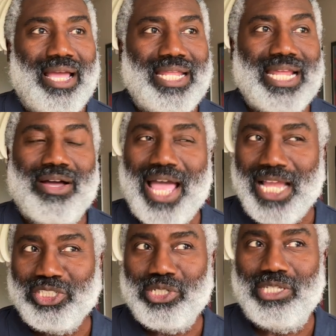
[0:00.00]
And now,
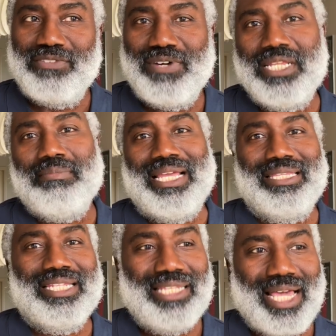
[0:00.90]
actually, it's funny,
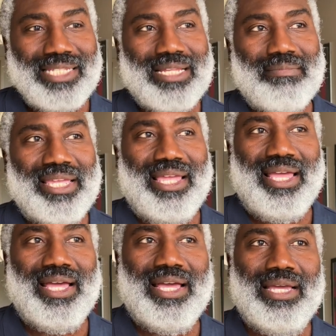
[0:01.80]
the last time I
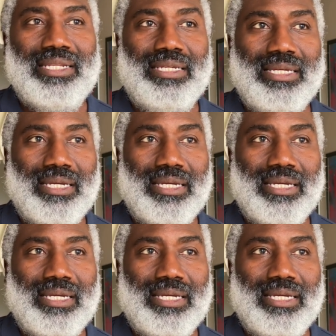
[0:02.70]
had